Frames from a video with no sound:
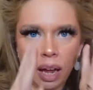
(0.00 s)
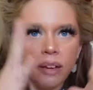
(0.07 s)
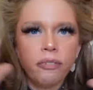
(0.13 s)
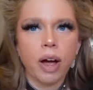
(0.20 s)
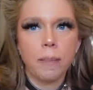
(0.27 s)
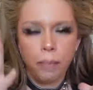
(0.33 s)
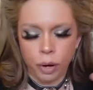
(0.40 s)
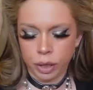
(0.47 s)
If
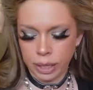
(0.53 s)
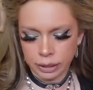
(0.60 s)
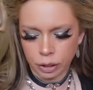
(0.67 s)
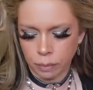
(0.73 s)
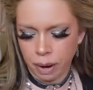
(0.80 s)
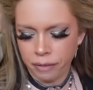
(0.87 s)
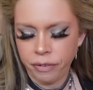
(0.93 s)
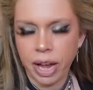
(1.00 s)
I put this on
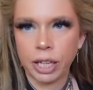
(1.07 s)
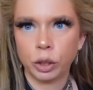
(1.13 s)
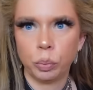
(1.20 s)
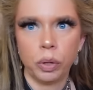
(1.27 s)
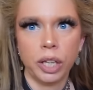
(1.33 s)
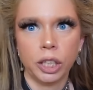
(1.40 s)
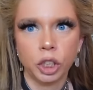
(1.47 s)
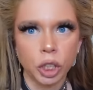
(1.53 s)
my face,
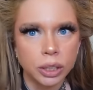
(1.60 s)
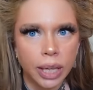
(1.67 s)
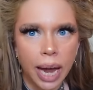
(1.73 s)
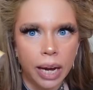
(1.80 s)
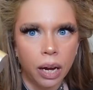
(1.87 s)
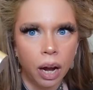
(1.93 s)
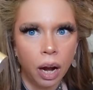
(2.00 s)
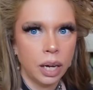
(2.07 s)
will they just
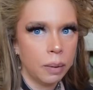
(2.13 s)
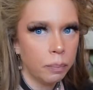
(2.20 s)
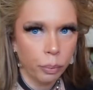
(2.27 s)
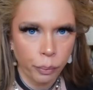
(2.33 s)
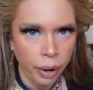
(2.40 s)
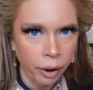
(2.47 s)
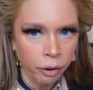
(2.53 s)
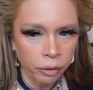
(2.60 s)
like
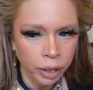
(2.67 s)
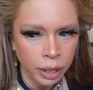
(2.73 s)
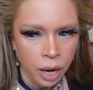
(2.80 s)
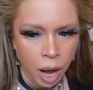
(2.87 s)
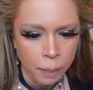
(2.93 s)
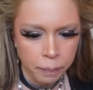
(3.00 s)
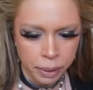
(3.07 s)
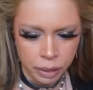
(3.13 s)
temporarily
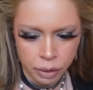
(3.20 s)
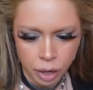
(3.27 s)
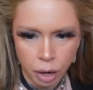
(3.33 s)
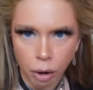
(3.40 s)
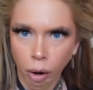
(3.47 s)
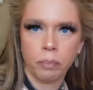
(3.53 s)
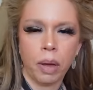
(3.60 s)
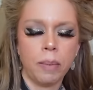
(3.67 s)
not be
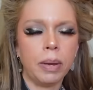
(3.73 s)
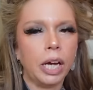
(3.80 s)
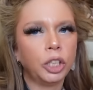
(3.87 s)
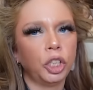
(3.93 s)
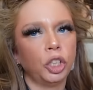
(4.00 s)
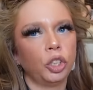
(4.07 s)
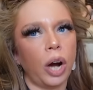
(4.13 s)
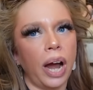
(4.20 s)
there? Maybe I
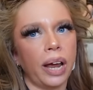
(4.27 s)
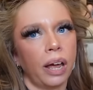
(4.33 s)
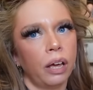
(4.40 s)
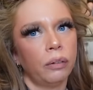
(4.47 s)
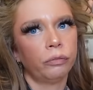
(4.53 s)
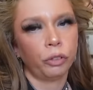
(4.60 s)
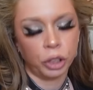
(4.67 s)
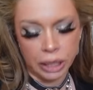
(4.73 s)
should try it for